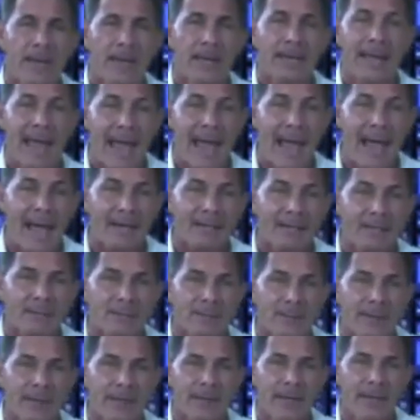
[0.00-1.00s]
and
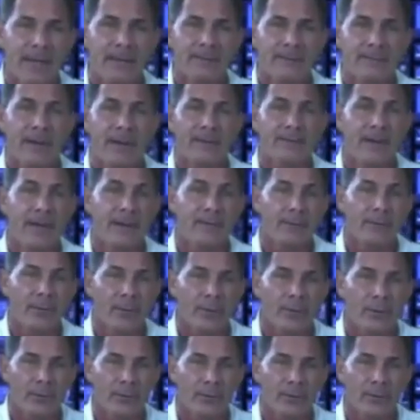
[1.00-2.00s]
asks me if I've ever
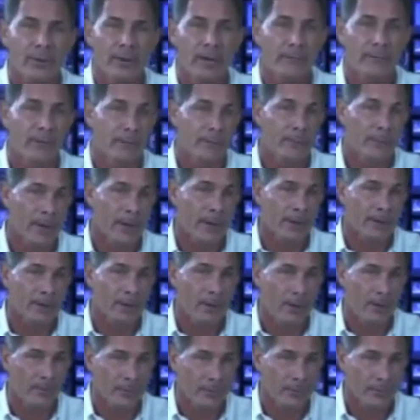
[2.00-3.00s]
heard of a
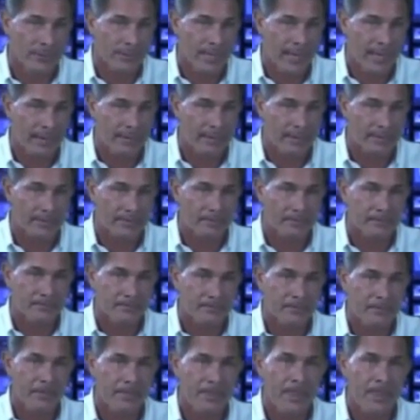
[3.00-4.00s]
product called Protandim.